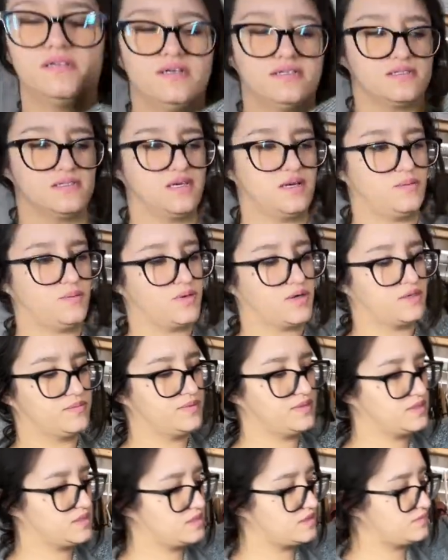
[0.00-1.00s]
has that barb
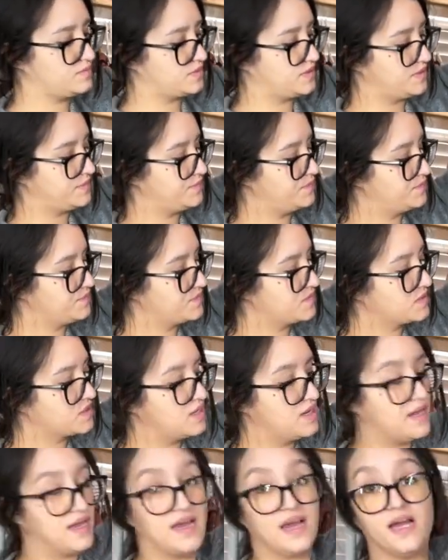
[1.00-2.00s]
in there, but
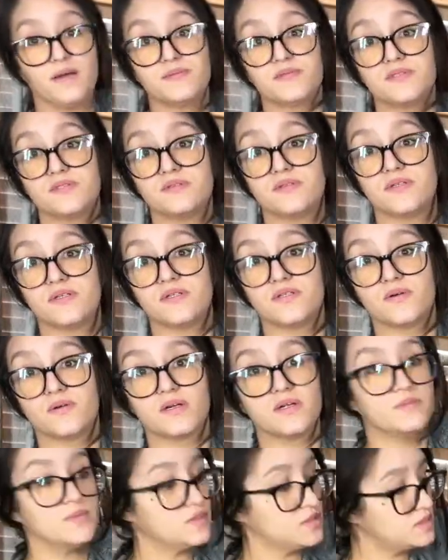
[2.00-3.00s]
absolutely
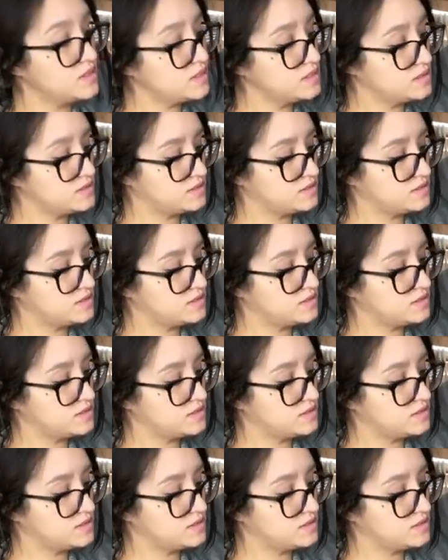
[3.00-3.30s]
adorable.